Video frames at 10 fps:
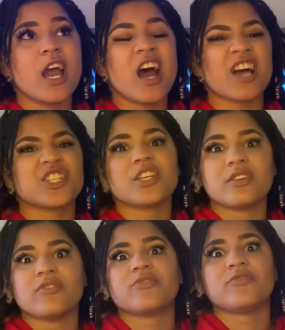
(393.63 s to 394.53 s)
I should
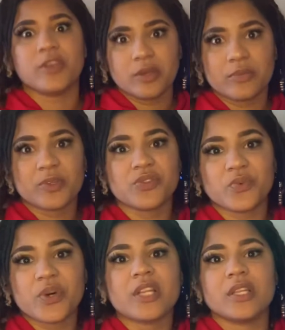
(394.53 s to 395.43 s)
have filmed
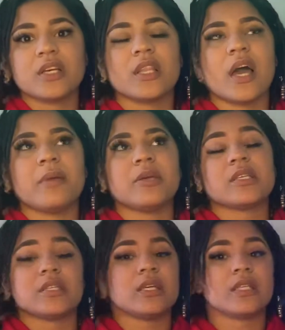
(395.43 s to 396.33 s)
what it looked like
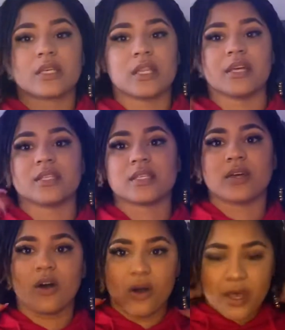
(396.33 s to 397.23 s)
because it didn't look like this at all.